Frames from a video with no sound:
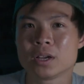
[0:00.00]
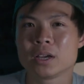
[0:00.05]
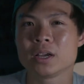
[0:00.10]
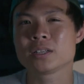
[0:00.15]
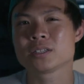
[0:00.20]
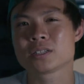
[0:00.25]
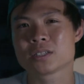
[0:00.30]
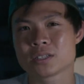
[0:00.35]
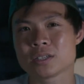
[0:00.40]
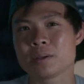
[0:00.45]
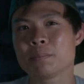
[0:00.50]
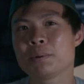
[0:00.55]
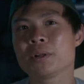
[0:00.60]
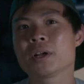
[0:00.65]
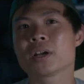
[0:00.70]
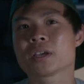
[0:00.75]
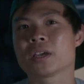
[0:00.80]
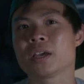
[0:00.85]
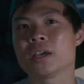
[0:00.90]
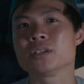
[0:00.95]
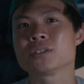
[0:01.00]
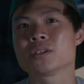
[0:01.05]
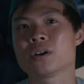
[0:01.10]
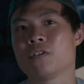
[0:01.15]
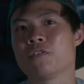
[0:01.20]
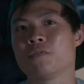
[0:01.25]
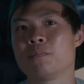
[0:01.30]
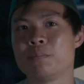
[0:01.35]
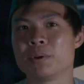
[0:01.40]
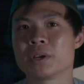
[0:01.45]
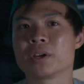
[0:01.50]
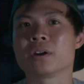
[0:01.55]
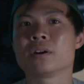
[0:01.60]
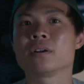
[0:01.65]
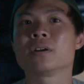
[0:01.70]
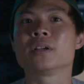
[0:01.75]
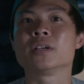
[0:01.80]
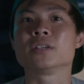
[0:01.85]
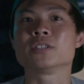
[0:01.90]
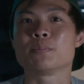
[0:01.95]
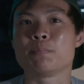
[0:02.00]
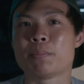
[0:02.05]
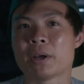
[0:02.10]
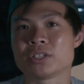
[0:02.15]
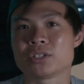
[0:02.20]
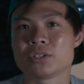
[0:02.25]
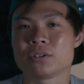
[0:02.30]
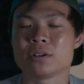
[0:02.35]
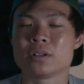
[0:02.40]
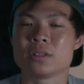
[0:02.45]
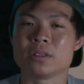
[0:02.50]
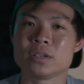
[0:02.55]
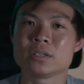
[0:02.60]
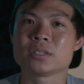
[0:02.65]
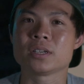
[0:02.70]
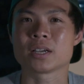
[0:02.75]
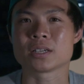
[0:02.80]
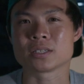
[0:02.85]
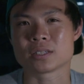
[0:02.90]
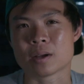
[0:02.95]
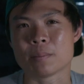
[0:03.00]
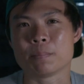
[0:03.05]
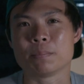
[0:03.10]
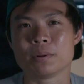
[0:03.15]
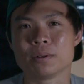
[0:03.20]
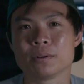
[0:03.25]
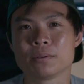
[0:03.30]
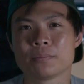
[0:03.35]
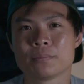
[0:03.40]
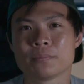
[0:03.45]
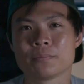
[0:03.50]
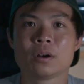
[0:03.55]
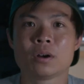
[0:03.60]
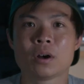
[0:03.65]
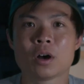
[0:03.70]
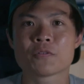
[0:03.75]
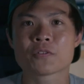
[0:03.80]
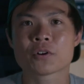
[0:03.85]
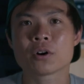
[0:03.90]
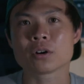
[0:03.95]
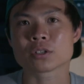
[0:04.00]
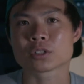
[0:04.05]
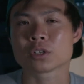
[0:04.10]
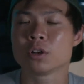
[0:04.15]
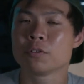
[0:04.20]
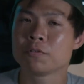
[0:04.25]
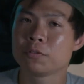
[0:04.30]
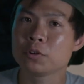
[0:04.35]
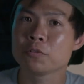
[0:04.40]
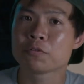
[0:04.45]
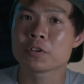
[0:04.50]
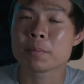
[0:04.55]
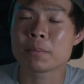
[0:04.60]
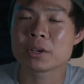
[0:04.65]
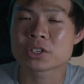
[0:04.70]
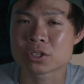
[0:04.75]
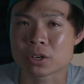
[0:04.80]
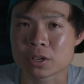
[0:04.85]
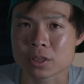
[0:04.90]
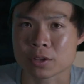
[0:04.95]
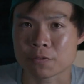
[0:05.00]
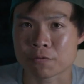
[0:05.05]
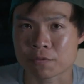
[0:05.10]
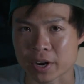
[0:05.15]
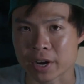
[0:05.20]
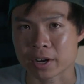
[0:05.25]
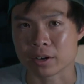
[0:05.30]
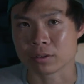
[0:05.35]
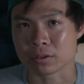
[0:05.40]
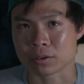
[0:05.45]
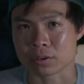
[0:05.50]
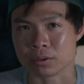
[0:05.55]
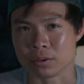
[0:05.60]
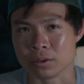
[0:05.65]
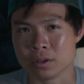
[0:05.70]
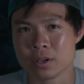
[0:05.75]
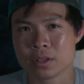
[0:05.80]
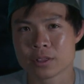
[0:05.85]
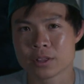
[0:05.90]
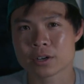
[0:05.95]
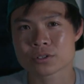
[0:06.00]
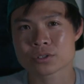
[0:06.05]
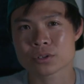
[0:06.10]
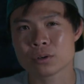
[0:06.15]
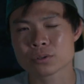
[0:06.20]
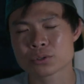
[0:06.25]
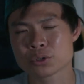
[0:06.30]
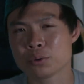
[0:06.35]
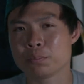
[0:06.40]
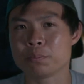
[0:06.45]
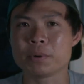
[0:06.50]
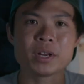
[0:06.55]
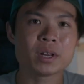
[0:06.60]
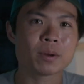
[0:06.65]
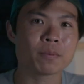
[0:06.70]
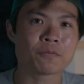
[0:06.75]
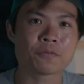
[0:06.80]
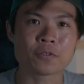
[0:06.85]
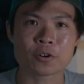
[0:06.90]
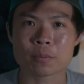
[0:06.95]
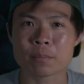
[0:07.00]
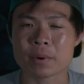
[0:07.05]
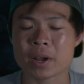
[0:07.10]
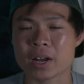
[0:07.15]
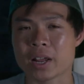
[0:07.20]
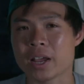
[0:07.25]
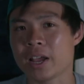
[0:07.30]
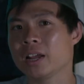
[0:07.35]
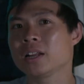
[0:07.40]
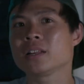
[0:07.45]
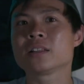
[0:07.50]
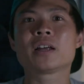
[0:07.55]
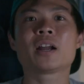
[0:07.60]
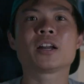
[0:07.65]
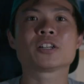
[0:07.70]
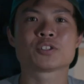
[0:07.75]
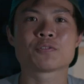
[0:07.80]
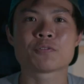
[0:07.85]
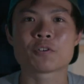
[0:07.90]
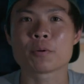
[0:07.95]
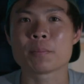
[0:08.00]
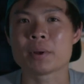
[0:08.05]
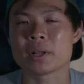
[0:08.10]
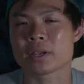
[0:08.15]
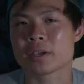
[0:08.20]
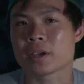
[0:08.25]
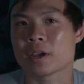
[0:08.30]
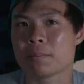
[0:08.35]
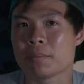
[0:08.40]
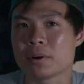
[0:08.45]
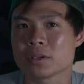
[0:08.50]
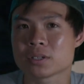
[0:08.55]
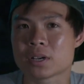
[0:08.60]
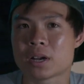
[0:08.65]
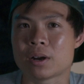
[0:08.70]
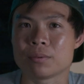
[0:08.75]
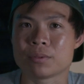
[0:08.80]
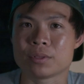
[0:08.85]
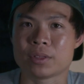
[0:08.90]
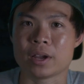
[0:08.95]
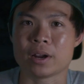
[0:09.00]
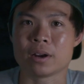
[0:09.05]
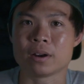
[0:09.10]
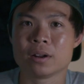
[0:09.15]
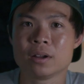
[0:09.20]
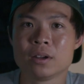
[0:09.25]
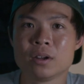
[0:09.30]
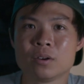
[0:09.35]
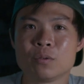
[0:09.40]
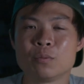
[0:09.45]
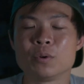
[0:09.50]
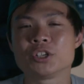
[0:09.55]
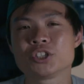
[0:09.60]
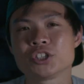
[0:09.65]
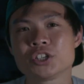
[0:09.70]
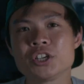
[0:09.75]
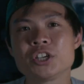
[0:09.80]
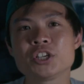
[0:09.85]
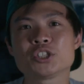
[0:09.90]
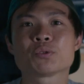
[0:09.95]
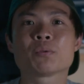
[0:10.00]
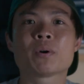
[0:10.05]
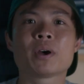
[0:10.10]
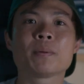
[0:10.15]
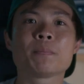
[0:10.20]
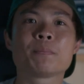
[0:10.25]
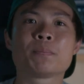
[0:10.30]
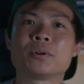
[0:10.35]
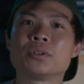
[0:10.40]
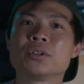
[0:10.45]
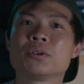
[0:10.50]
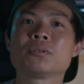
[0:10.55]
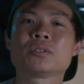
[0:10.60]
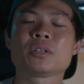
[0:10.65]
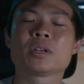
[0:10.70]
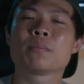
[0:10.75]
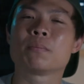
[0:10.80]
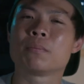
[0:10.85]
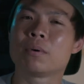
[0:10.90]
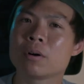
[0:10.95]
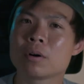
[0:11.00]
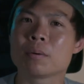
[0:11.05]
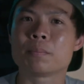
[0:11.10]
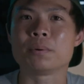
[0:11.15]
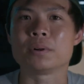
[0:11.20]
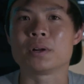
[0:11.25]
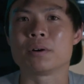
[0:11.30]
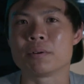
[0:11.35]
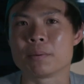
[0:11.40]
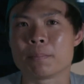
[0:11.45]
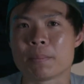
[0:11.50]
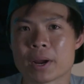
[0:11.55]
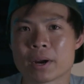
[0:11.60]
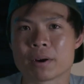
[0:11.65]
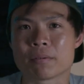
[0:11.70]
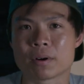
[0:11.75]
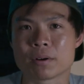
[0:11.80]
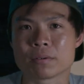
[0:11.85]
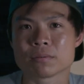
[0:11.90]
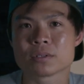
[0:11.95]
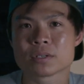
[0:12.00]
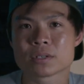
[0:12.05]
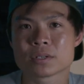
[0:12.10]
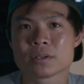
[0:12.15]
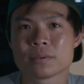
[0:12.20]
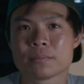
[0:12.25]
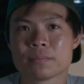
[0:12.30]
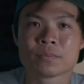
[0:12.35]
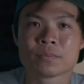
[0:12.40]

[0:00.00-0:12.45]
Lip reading: It's simply a case of bigger is better in this example. Of course, full-frame is not the final goal. There's also medium format and large format cameras out there, which each one producing more blurry backgrounds.